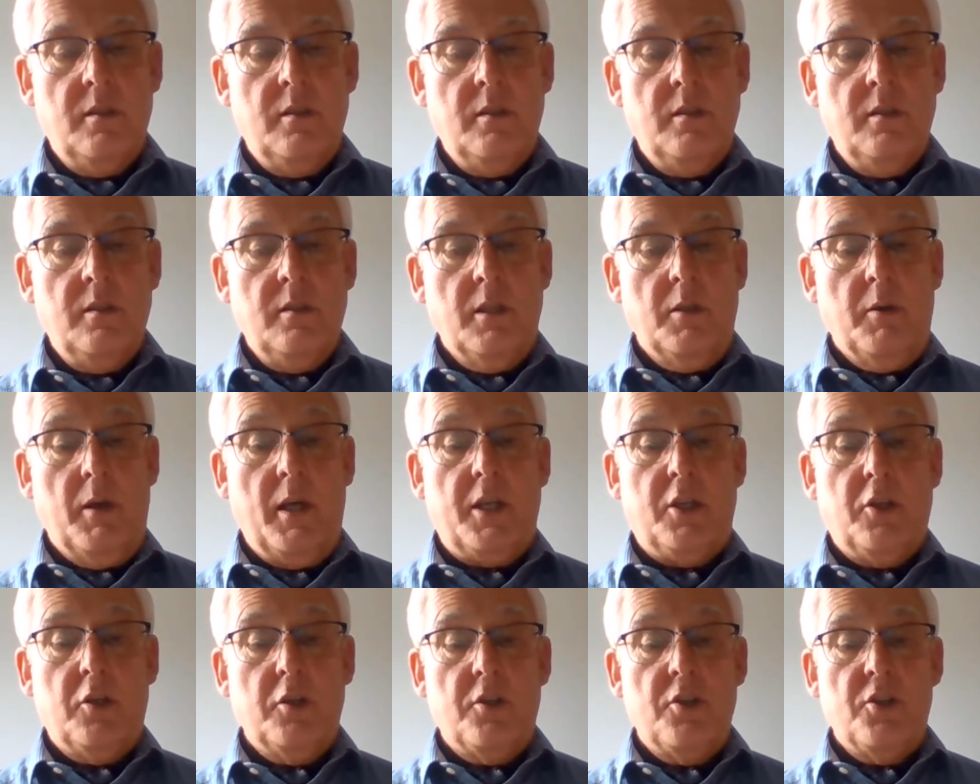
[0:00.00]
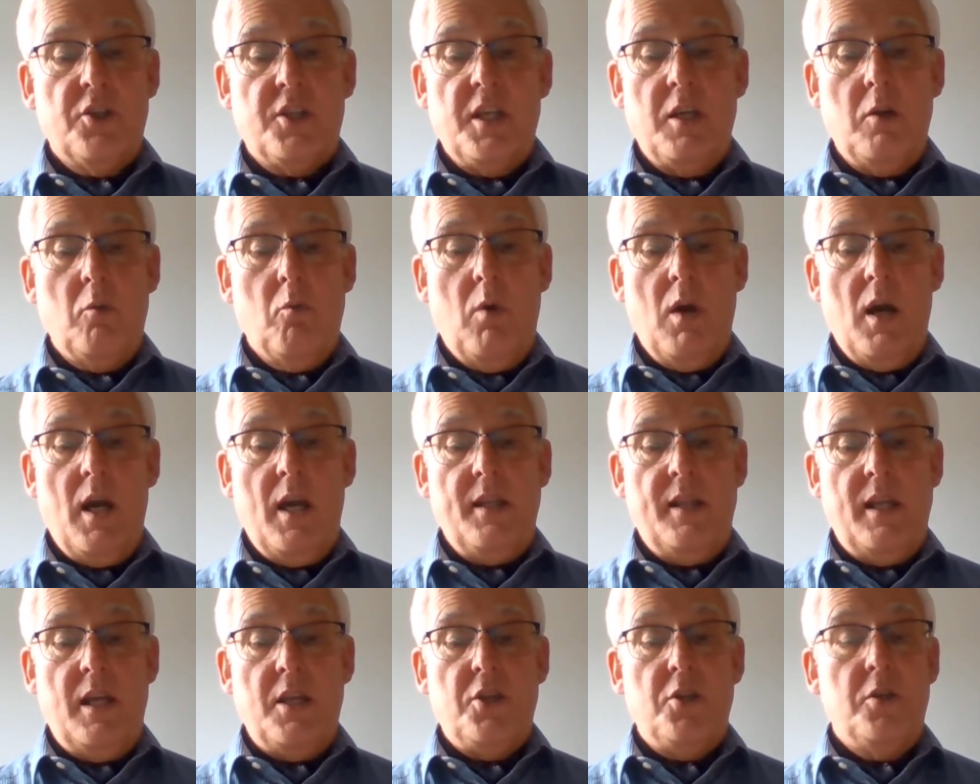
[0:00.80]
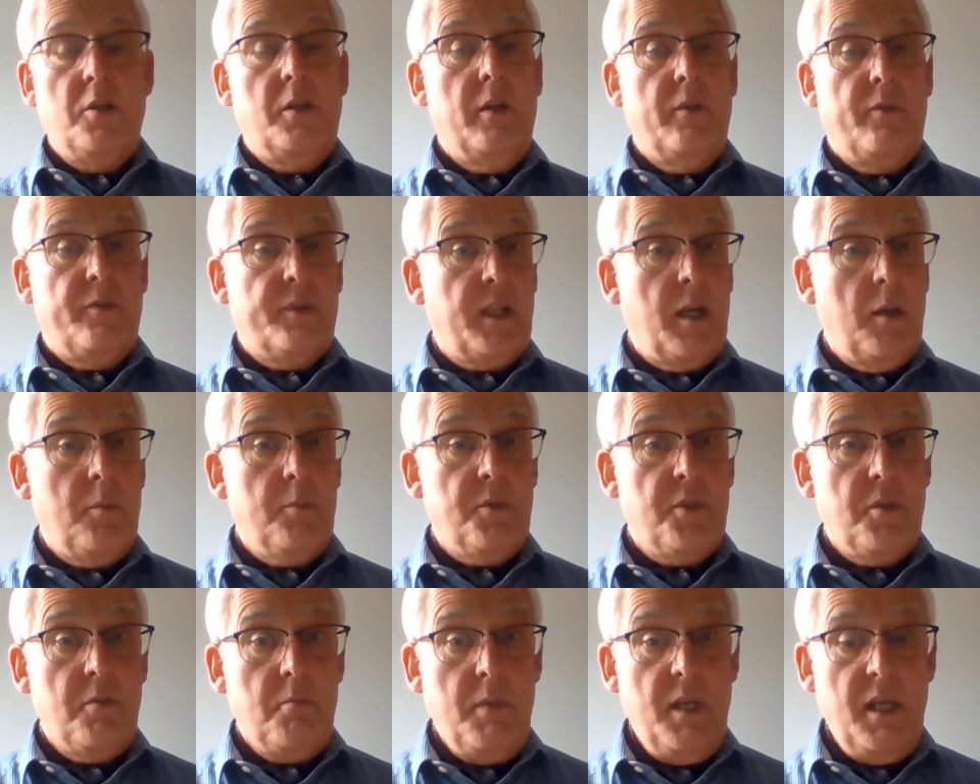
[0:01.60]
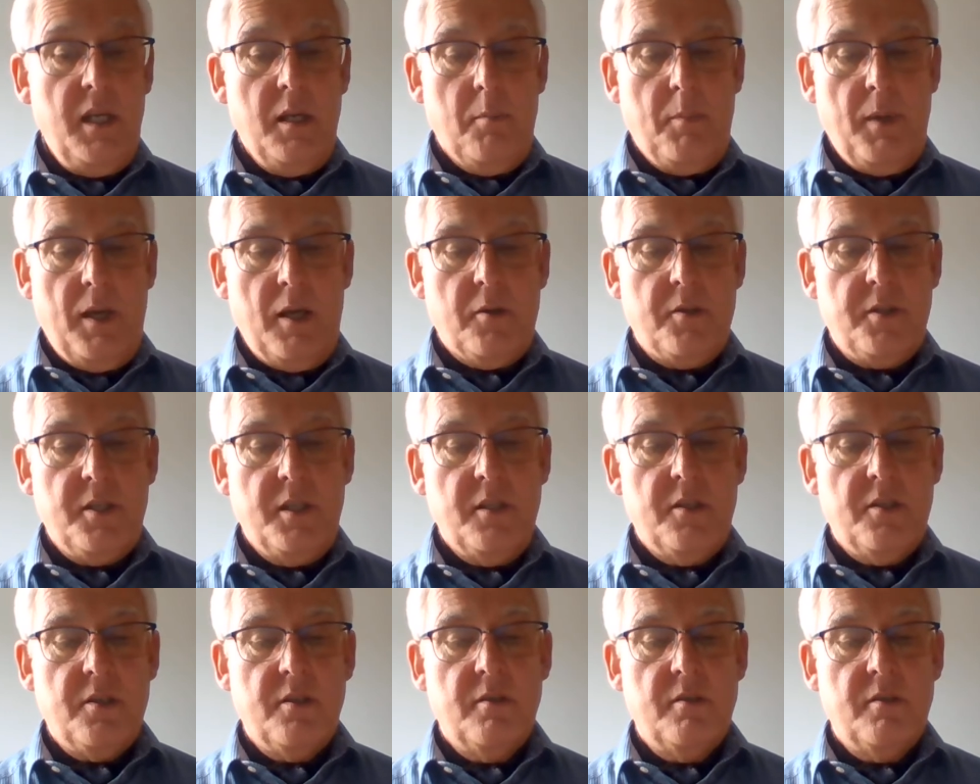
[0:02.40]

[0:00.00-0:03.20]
though I couldn't see why they should have come to me about it.